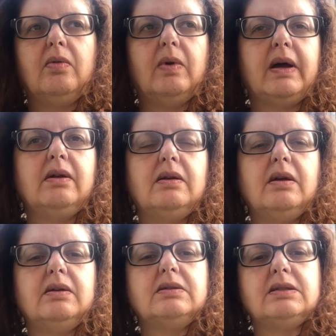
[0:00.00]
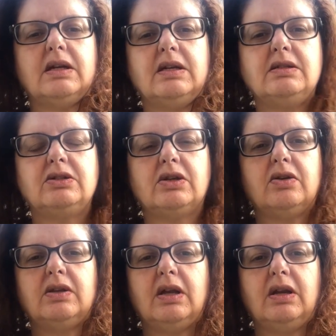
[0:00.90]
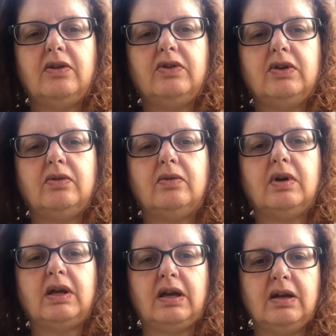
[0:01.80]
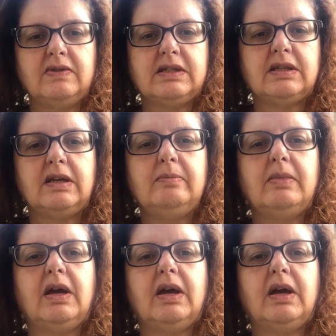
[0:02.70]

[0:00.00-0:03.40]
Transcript: Well, studies show that if you get enough sleep